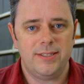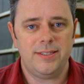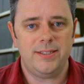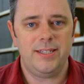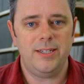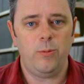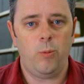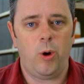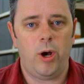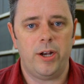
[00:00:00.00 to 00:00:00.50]

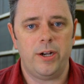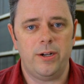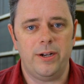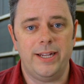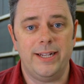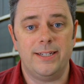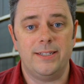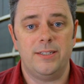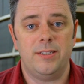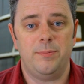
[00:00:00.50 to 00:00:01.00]
seawater
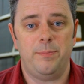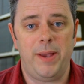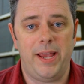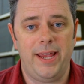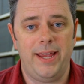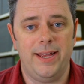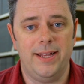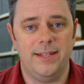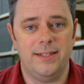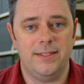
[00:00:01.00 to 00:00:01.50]

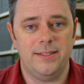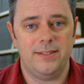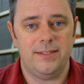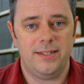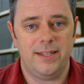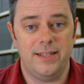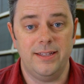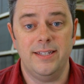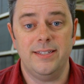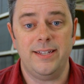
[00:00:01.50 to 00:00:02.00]

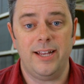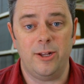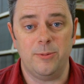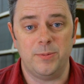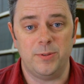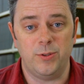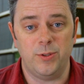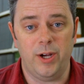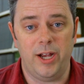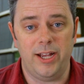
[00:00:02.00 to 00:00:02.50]
expands, and this
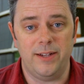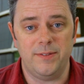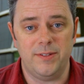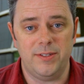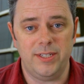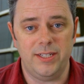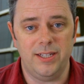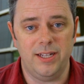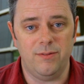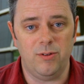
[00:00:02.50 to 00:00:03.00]
helps drive
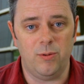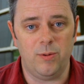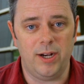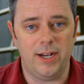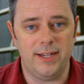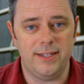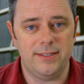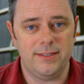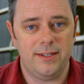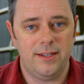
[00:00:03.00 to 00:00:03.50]
sea level
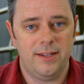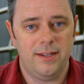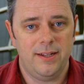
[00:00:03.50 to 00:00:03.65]
rise.